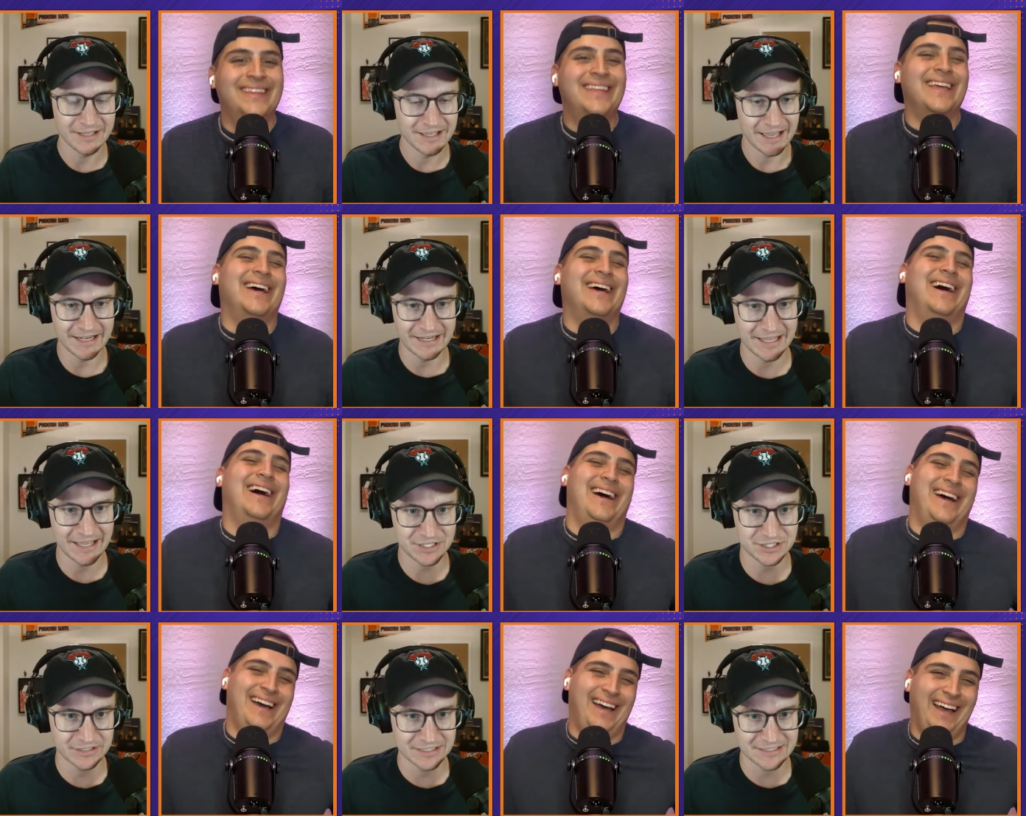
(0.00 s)
Speaker 1: And he
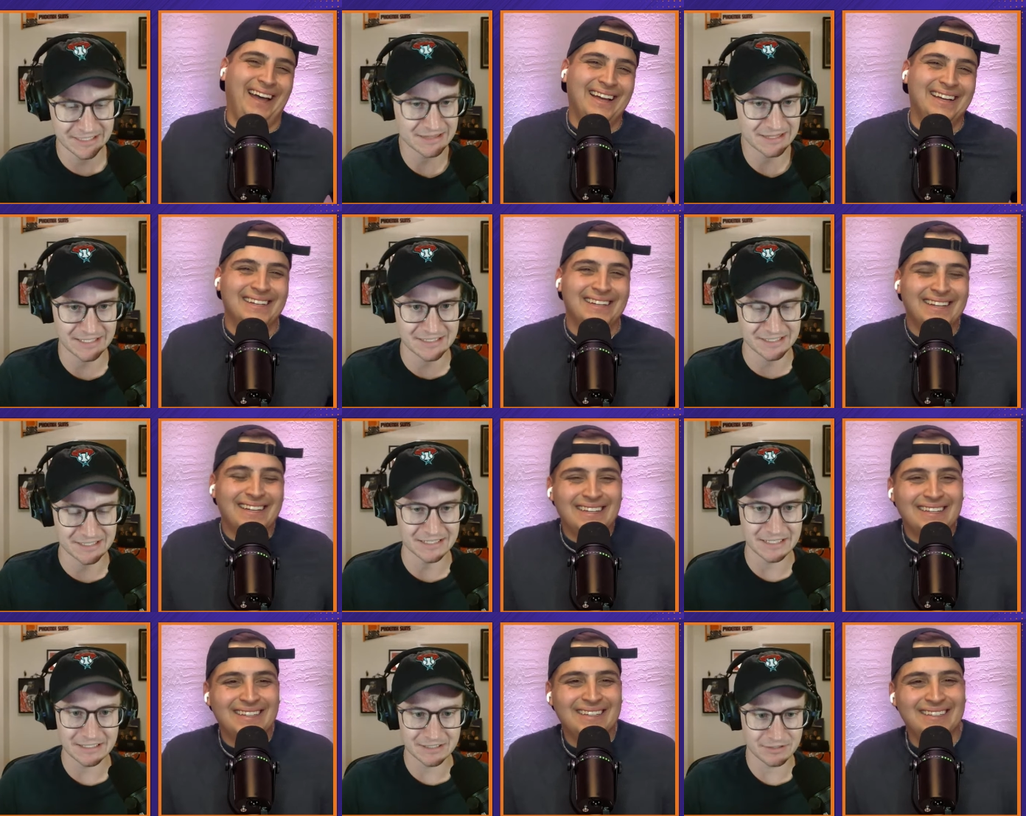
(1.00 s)
actually did things that he
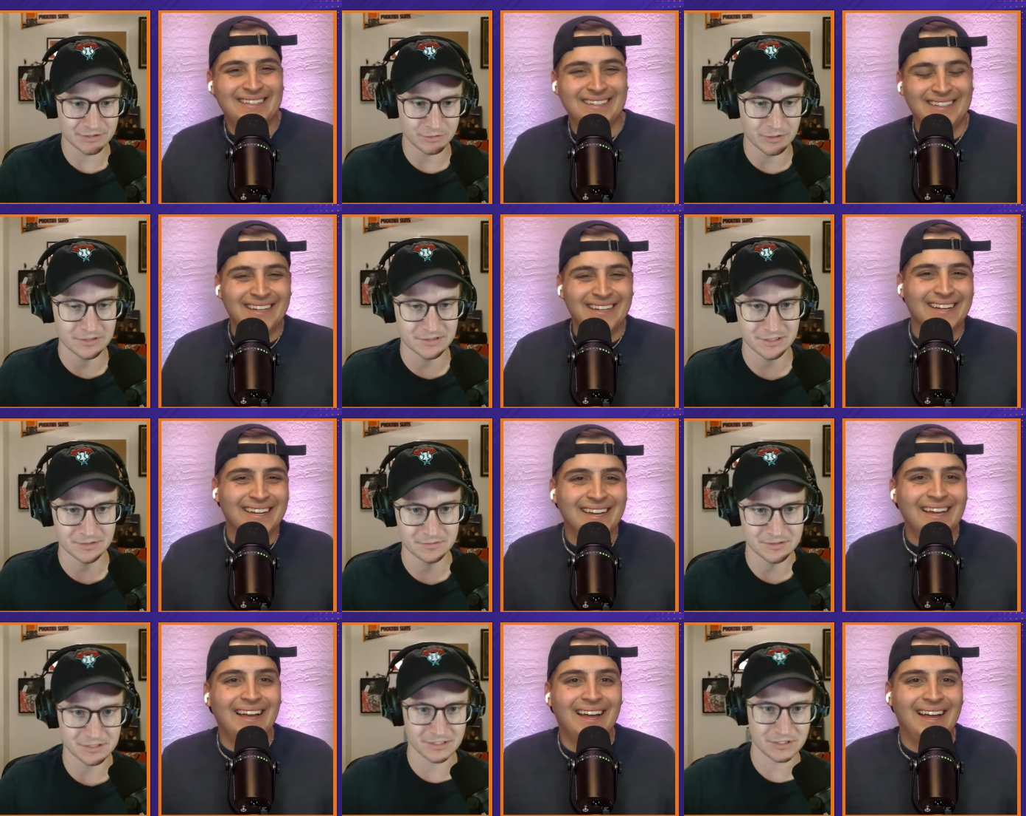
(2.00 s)
needed to do to, to,
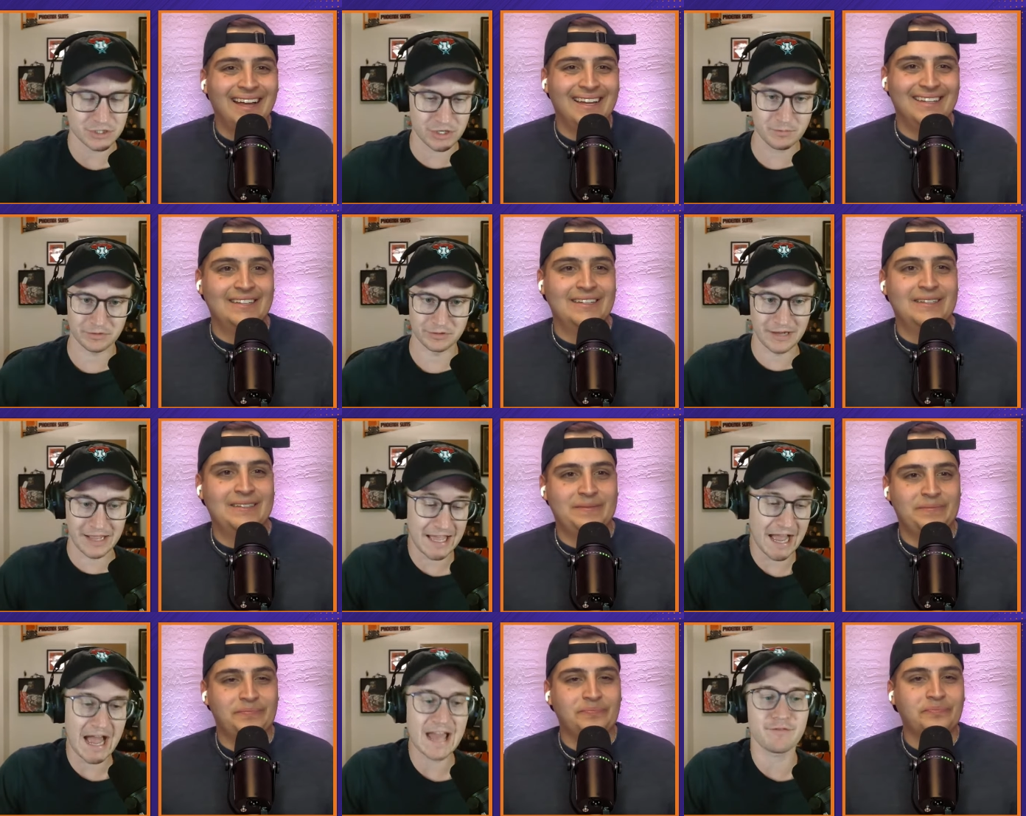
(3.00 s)
to contribute. I,
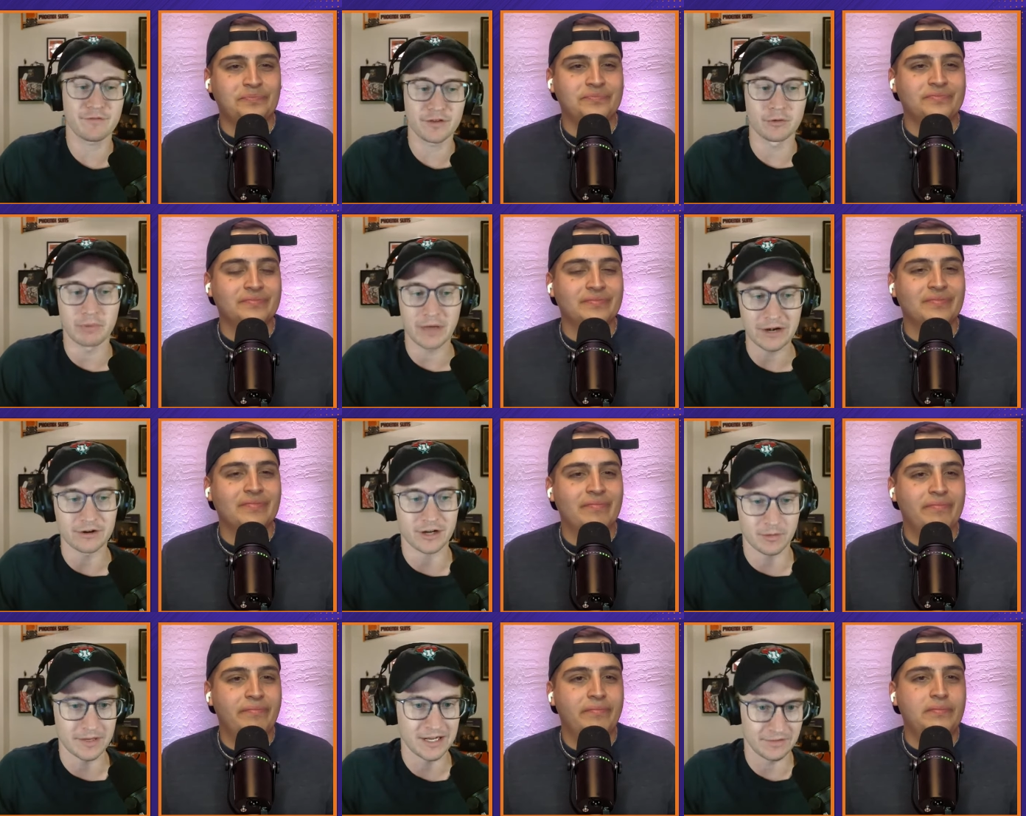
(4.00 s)
I feel better
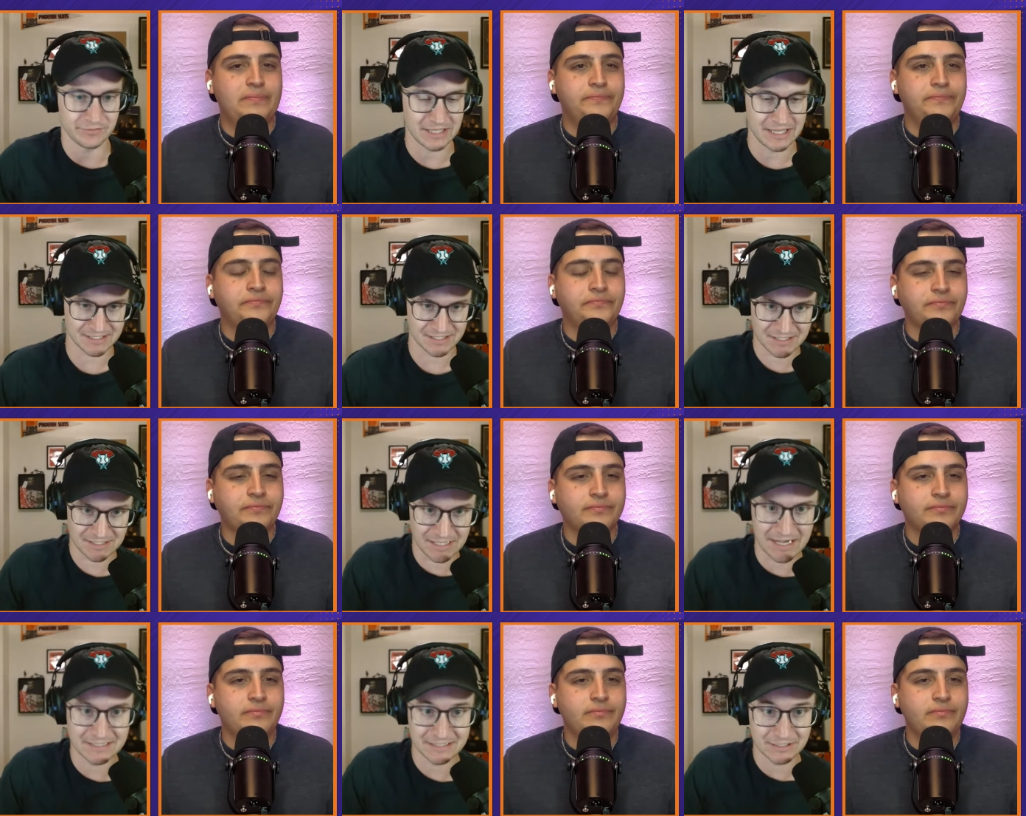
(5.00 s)
coming off last season than
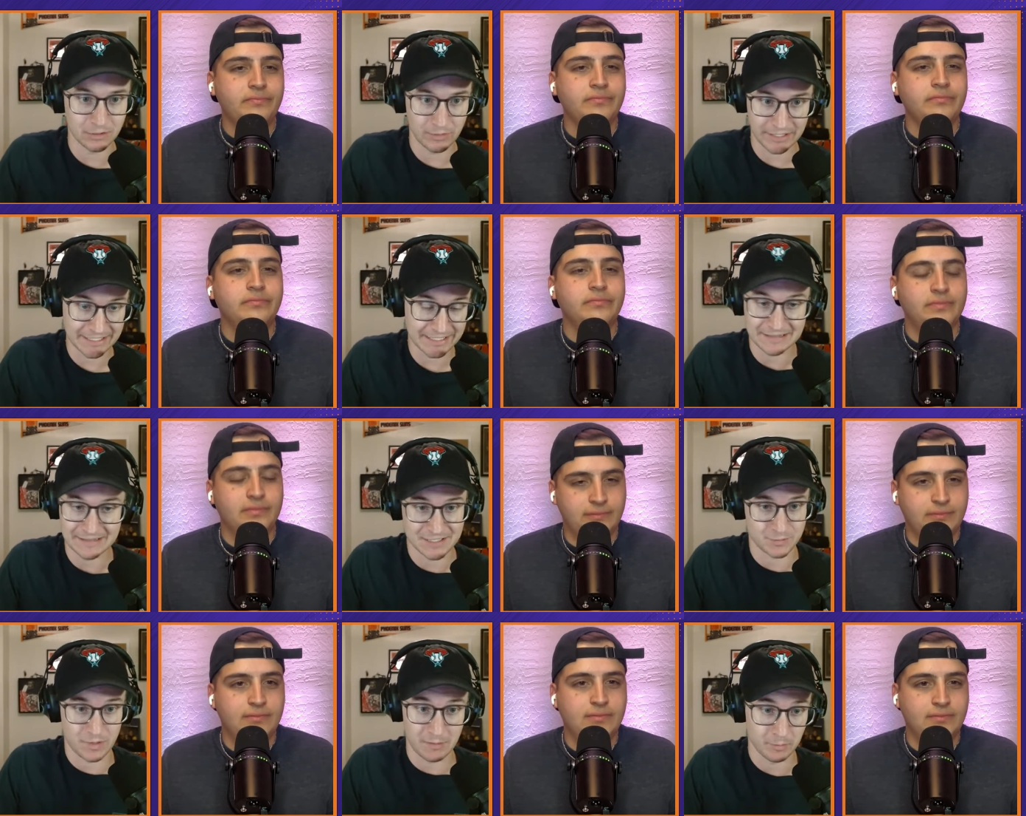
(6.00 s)
I did going in. And
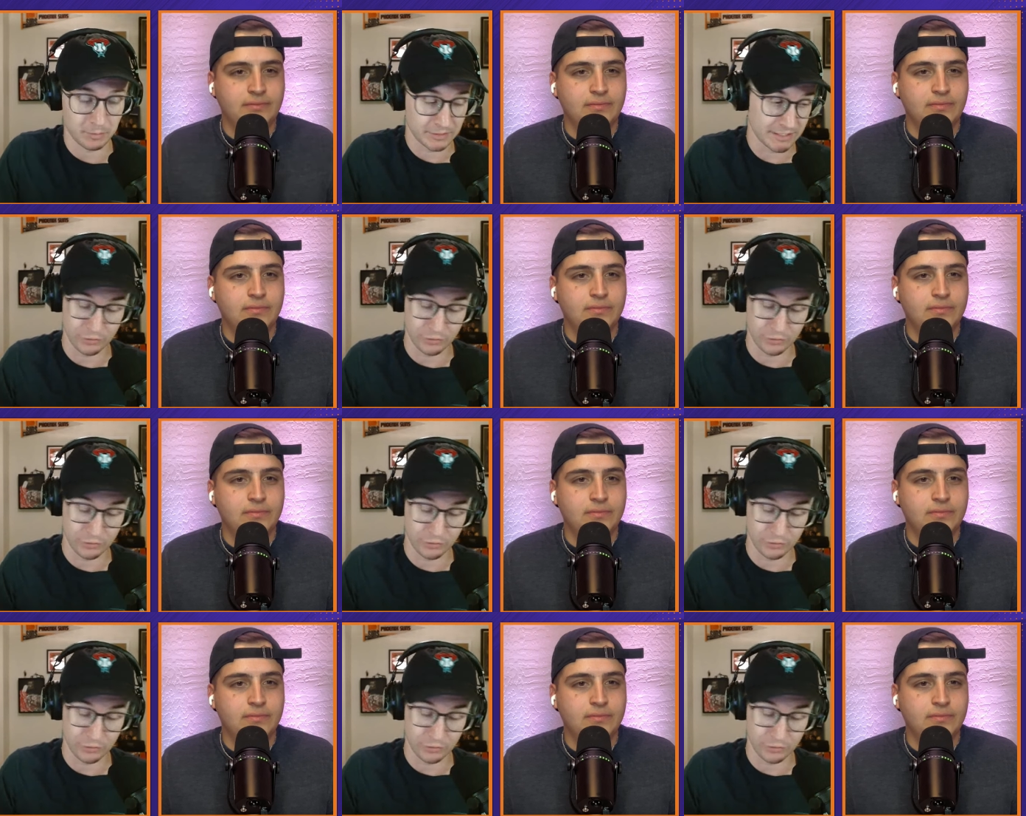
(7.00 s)
that's why I'm a believer.